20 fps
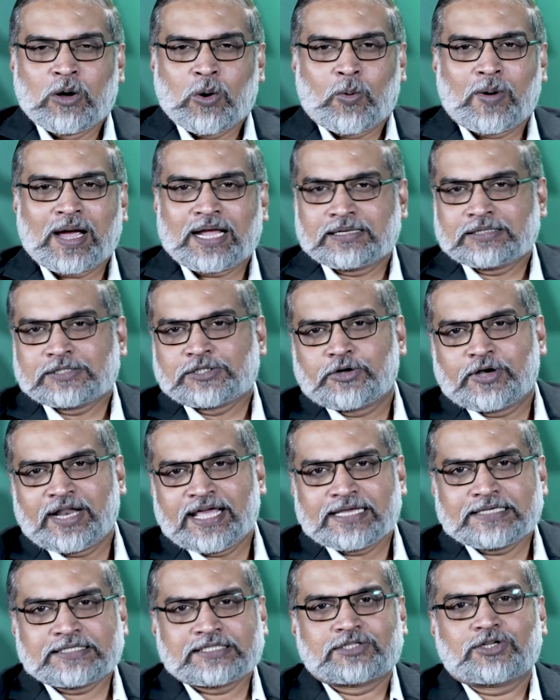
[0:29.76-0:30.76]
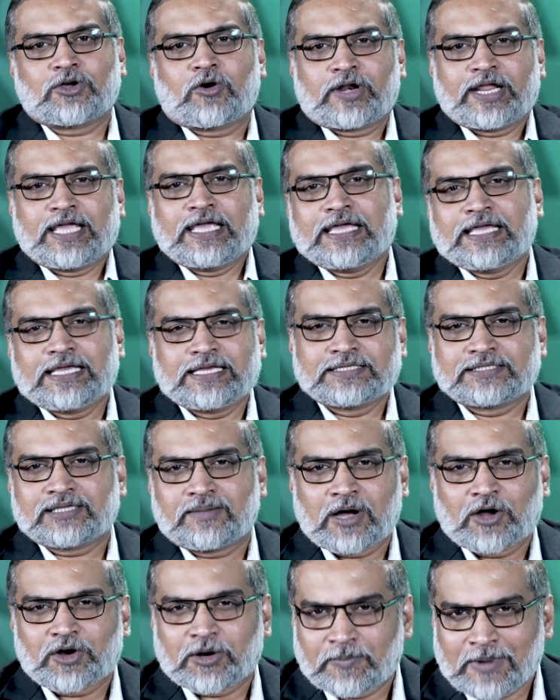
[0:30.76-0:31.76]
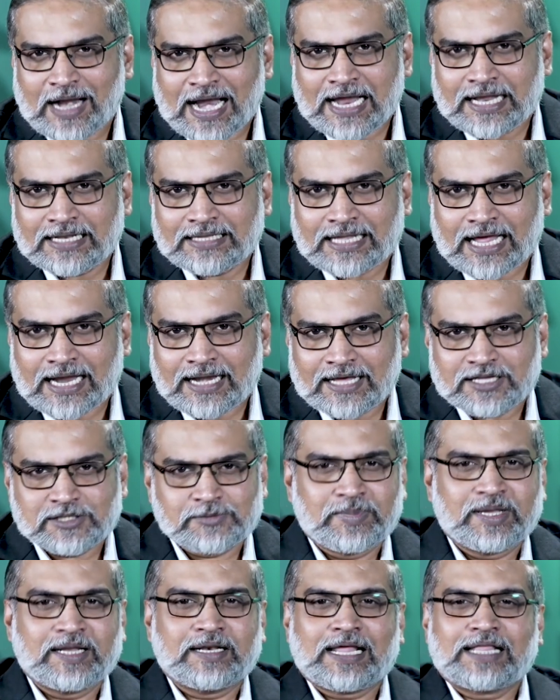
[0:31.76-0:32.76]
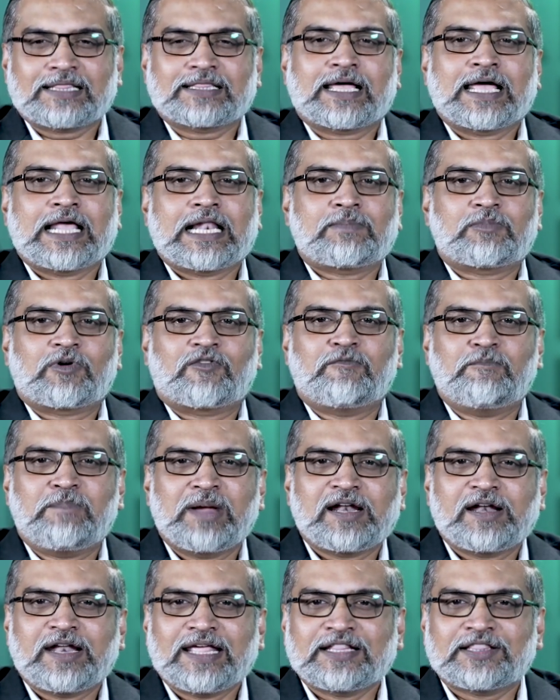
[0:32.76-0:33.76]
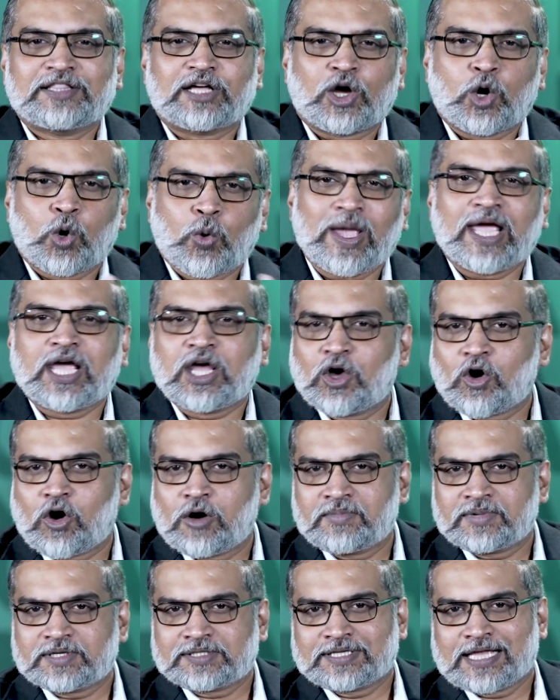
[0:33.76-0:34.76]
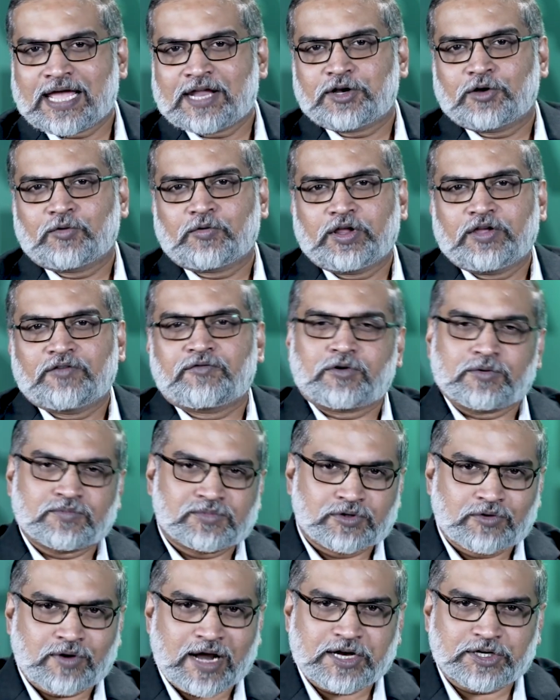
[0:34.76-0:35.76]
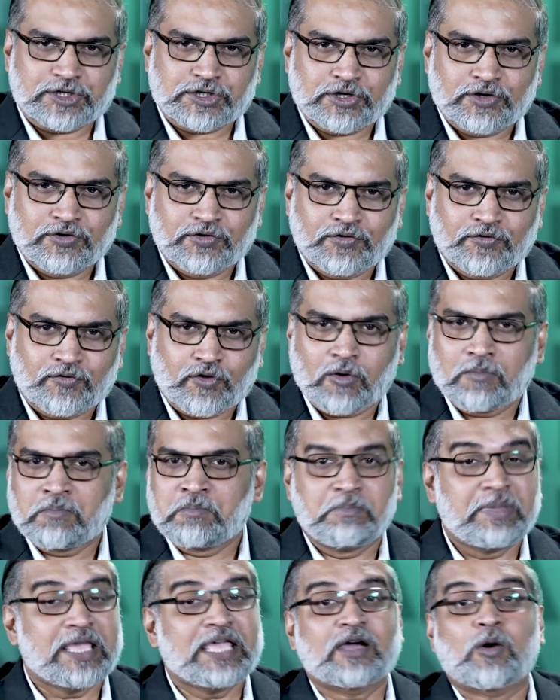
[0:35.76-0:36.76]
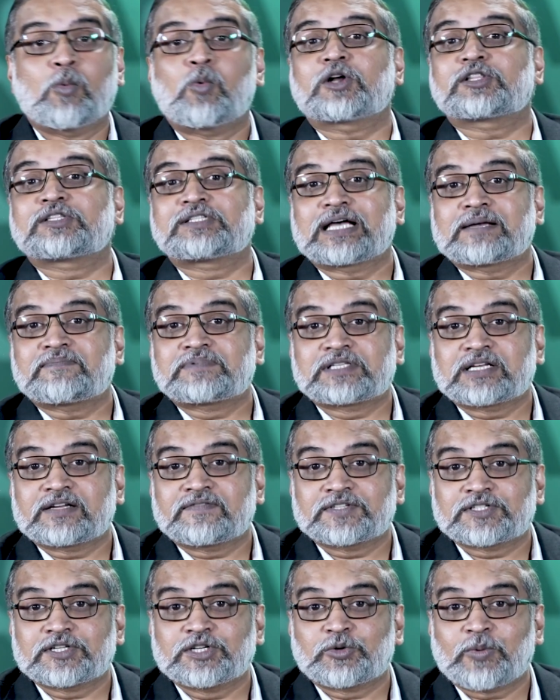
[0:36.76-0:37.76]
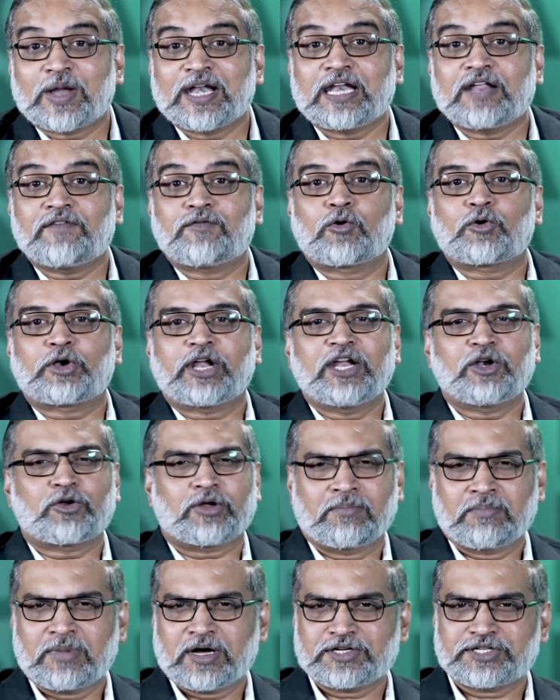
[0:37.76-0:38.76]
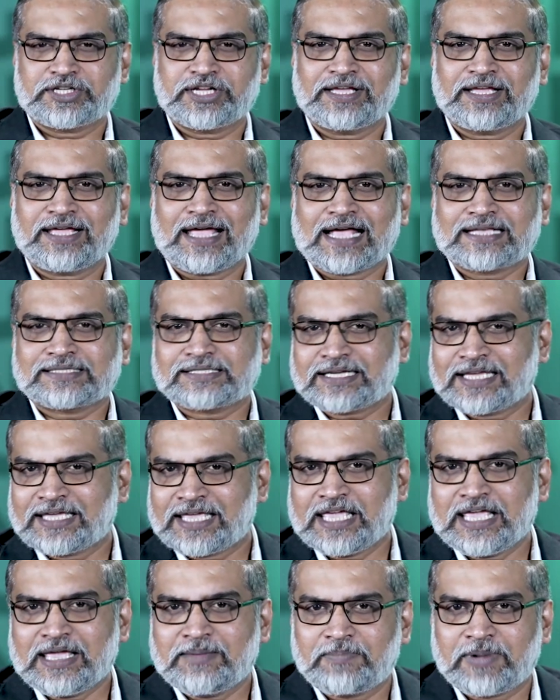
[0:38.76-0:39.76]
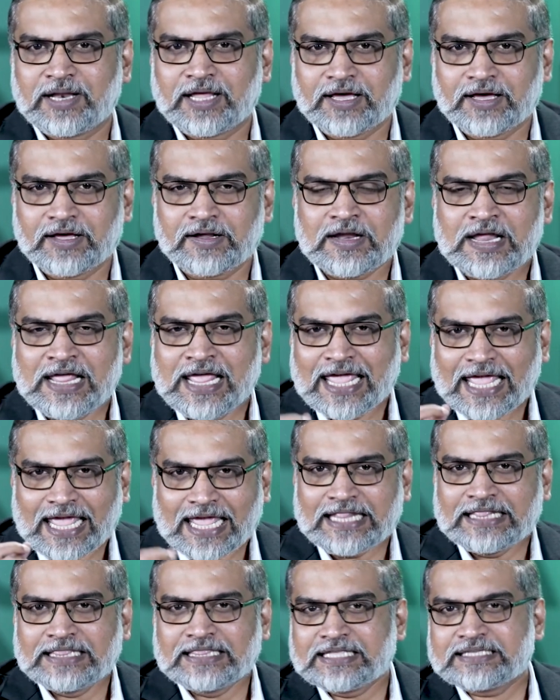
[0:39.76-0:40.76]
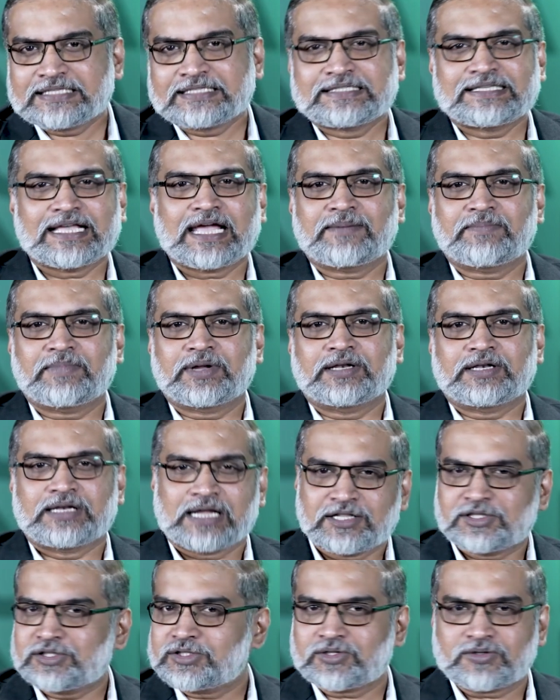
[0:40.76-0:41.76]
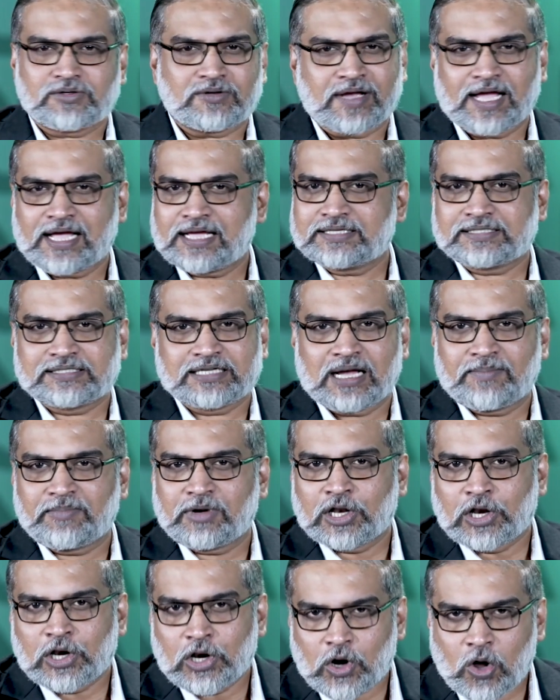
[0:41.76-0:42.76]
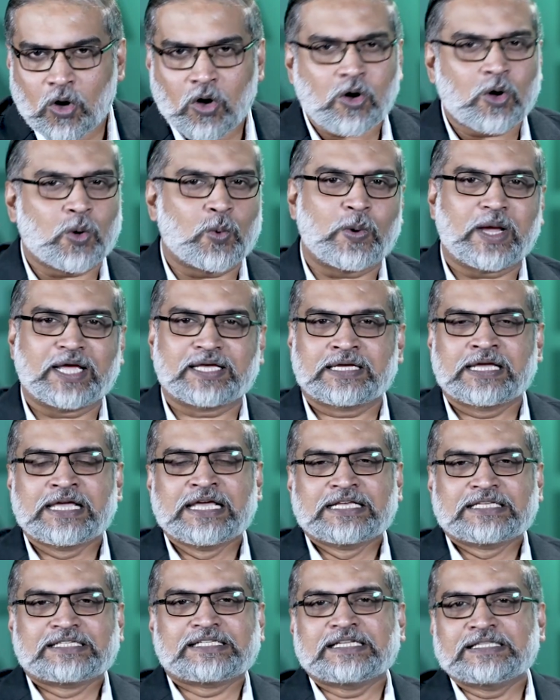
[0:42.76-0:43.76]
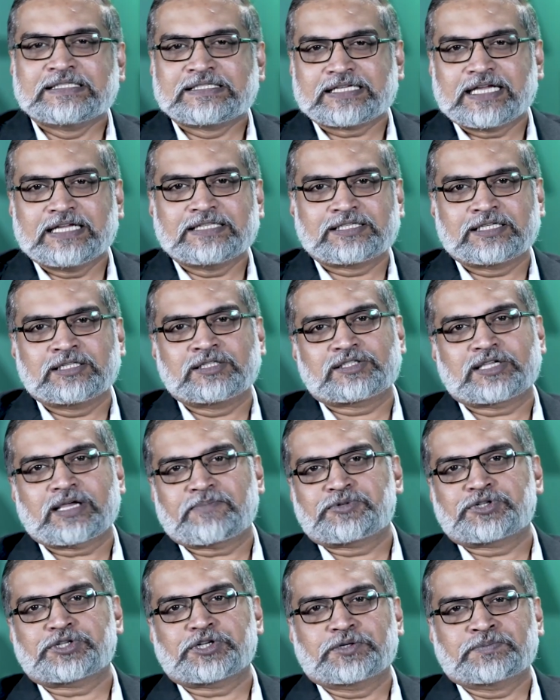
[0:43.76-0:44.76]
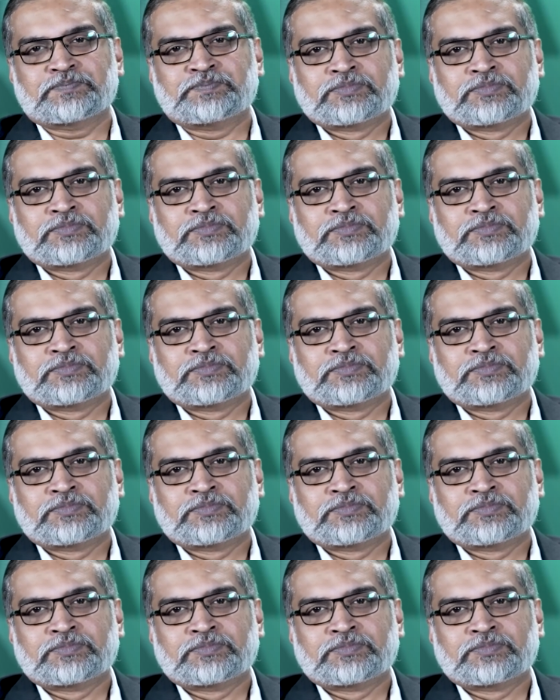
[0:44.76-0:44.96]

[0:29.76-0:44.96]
Well, today's story is about a brand that has been at the helm of building the quick commerce category from scratch. From being a WhatsApp service in 2014 to emerging as a key player in this segment, Dunzo has come a long way since its inception.